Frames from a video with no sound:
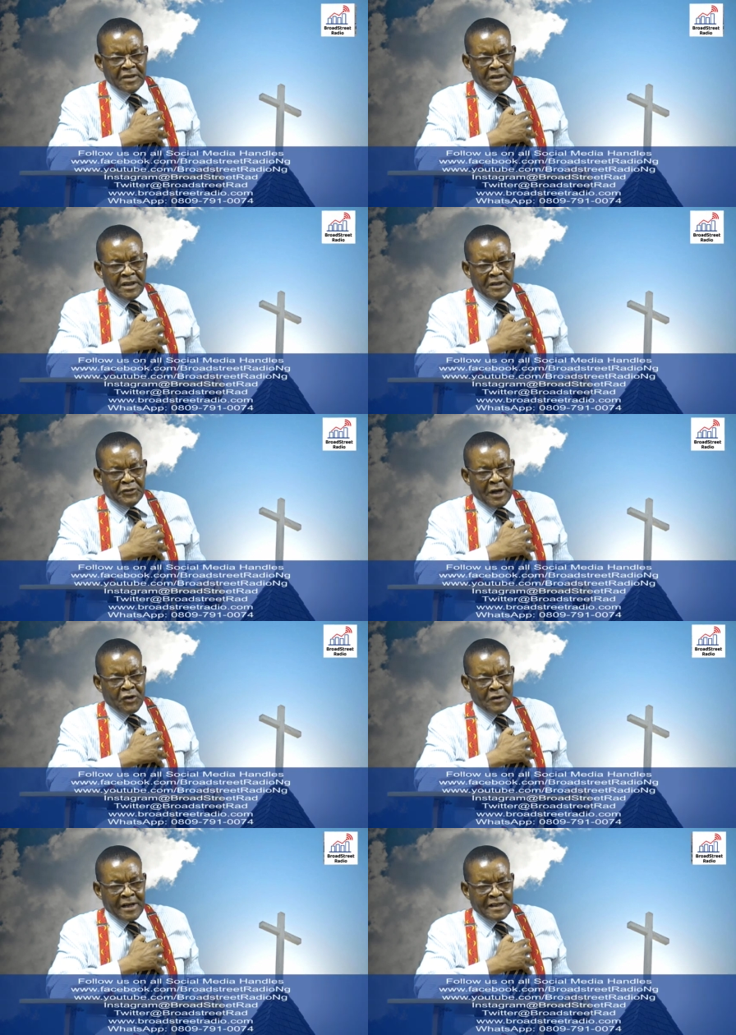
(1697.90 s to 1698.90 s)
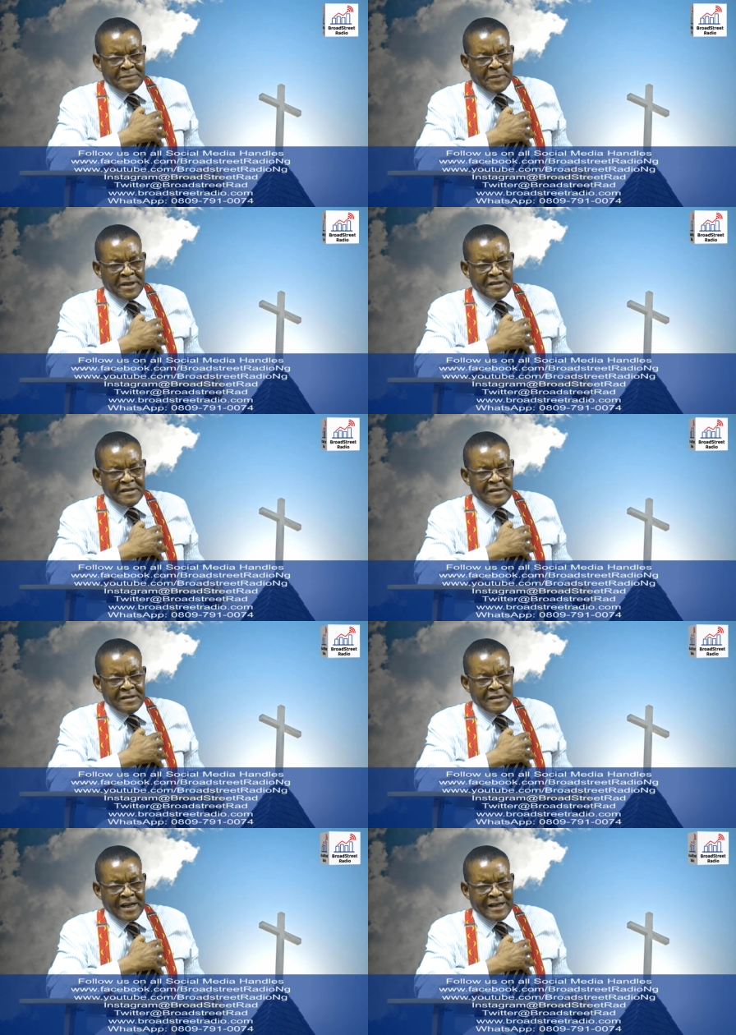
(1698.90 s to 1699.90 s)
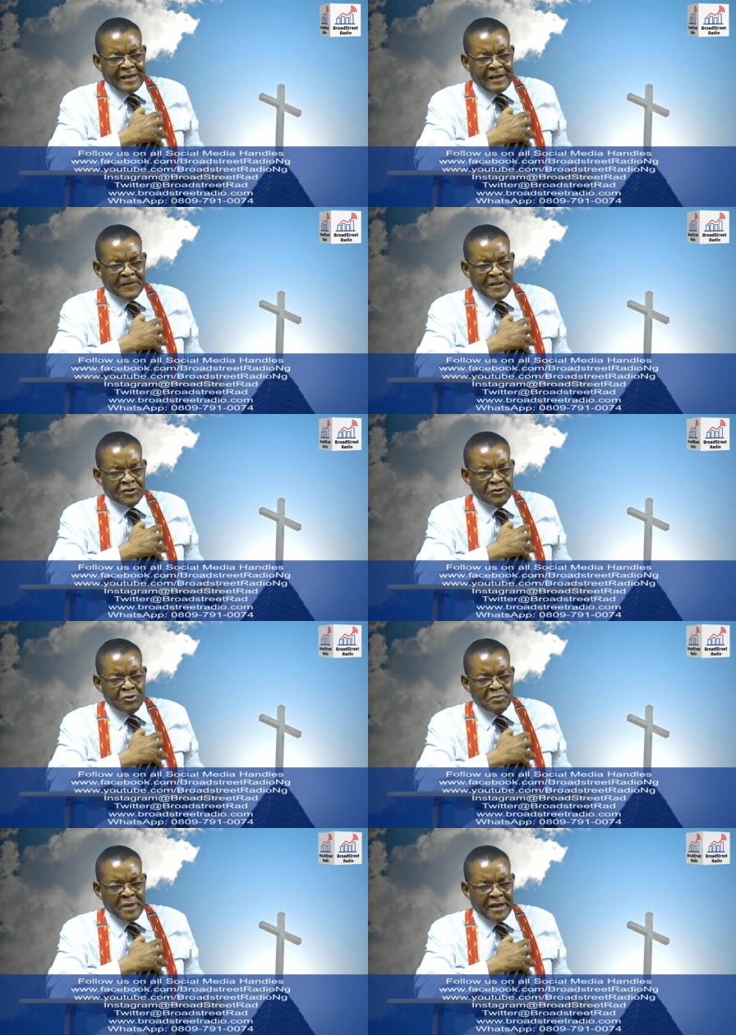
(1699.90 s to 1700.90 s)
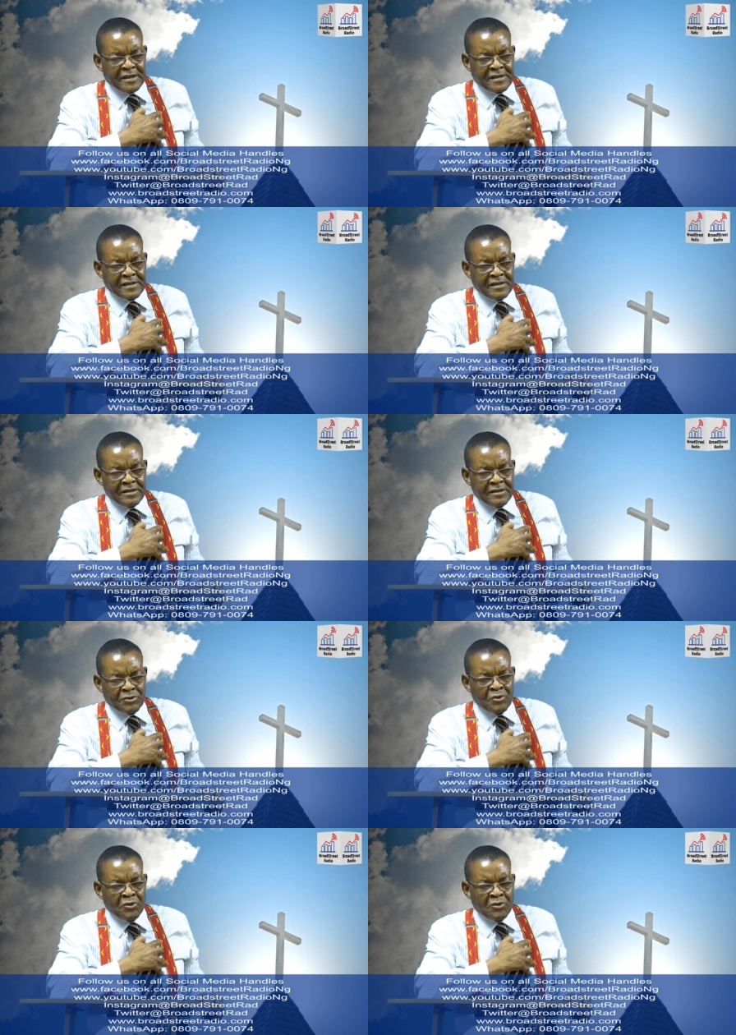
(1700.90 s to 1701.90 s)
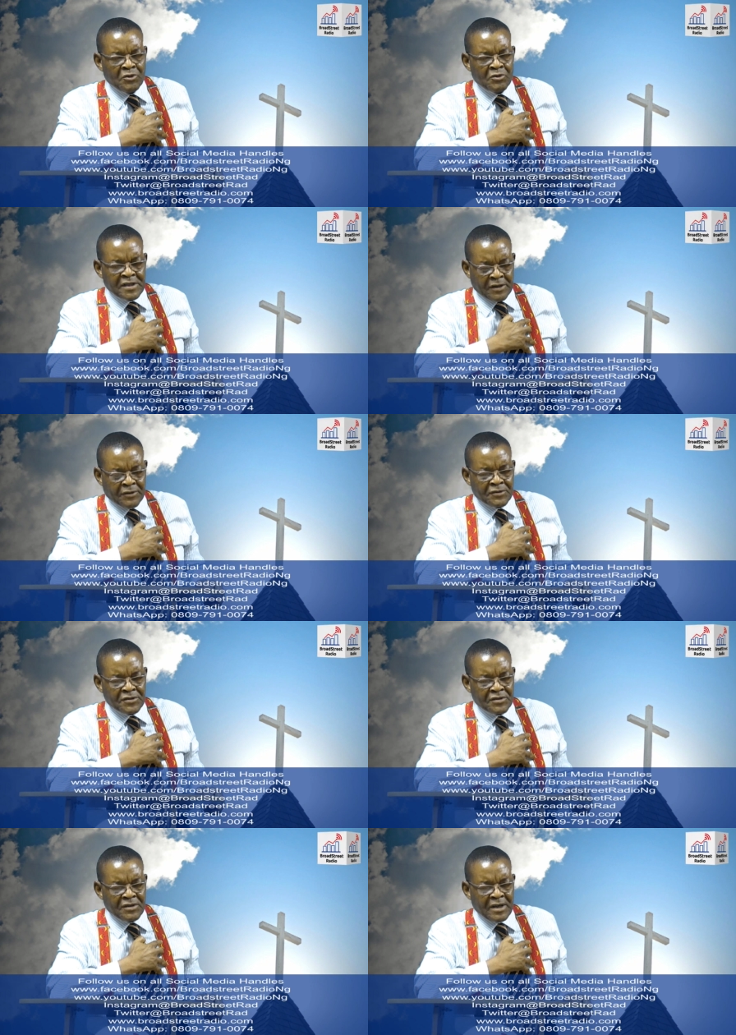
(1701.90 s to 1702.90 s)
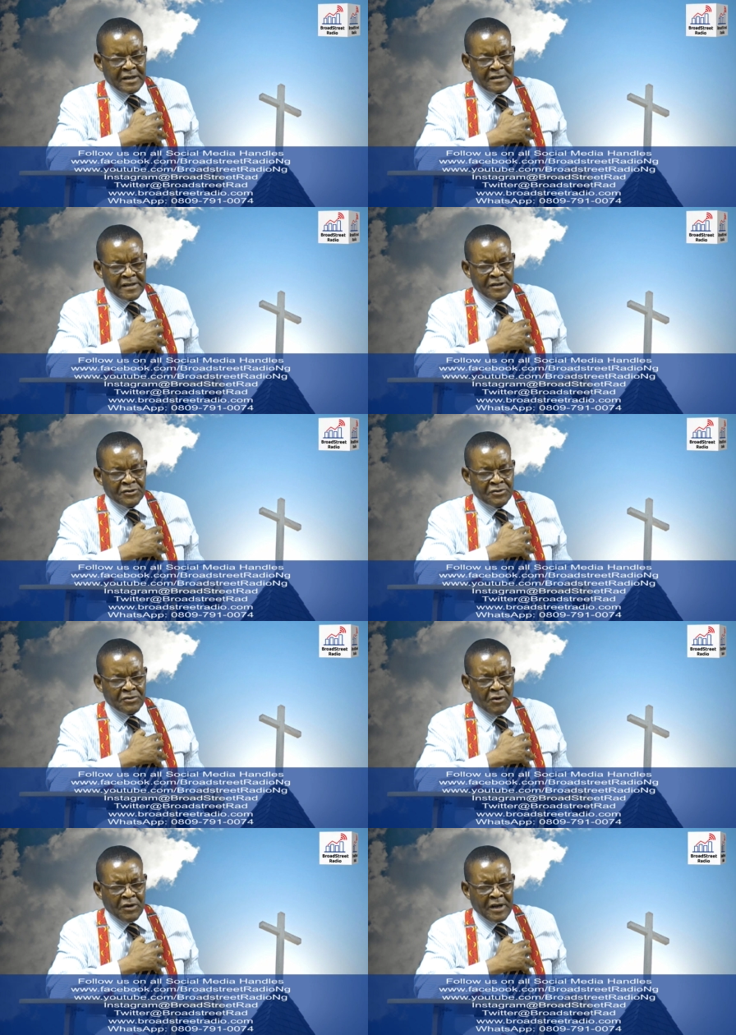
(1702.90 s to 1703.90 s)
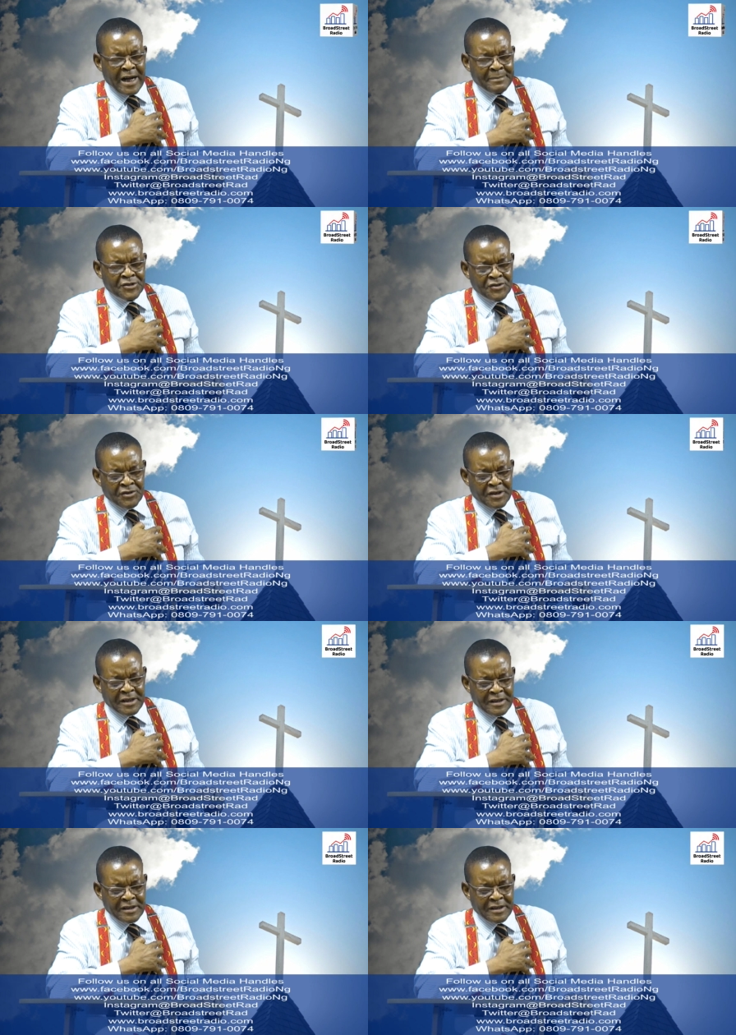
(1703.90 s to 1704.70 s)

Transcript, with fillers: If you have done that, please take the first two minutes, two seconds, and say to God, I'm sorry.